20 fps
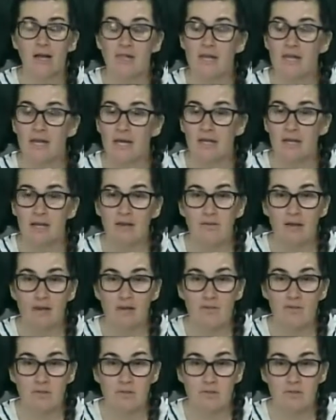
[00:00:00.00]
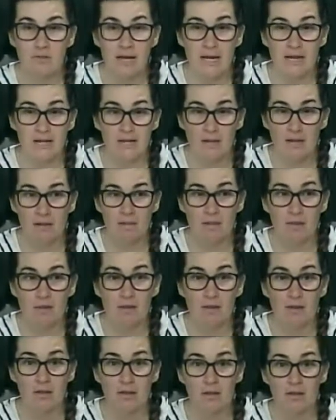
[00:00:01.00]
than if it was random,
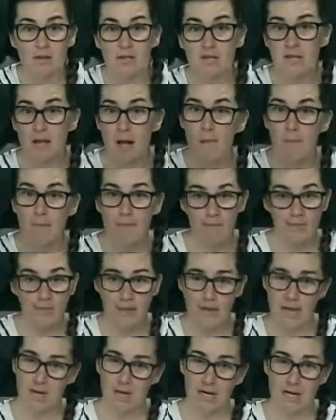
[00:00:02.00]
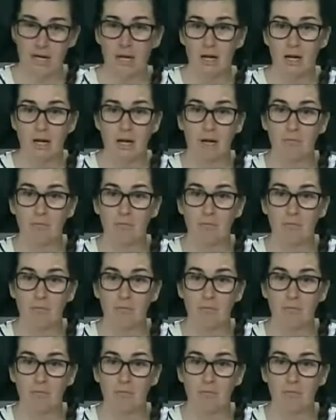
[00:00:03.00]
then there's something